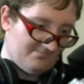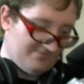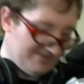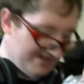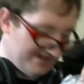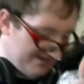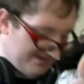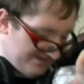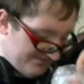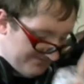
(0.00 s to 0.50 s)
I
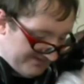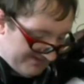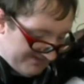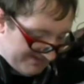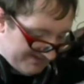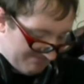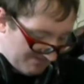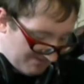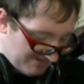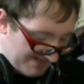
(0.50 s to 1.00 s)
don't know if
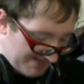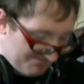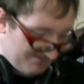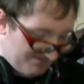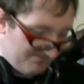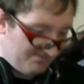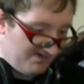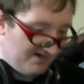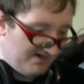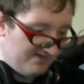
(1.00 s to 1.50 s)
the bubble wrap is
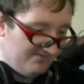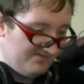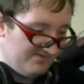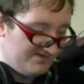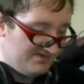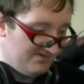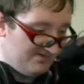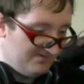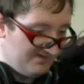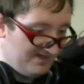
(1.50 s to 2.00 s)
part of the
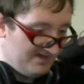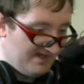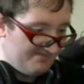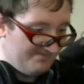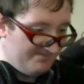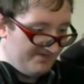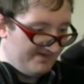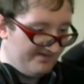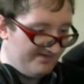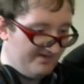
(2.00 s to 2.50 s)
original or not,
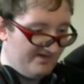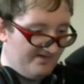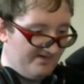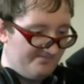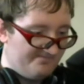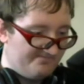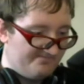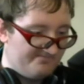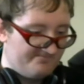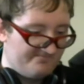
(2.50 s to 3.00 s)
but
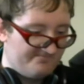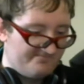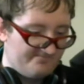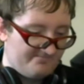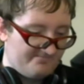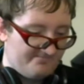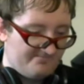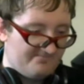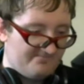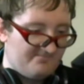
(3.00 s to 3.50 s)
I
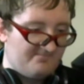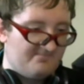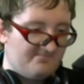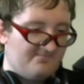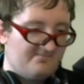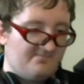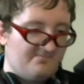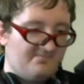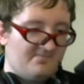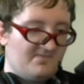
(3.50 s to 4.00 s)

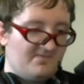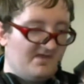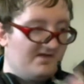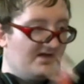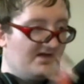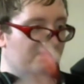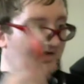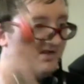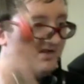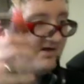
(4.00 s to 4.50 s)

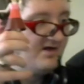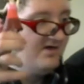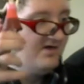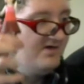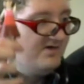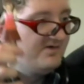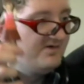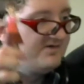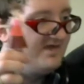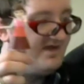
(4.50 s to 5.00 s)
got Nanako
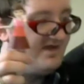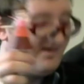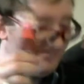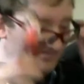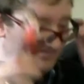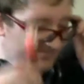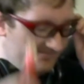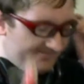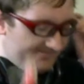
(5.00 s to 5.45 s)
herself.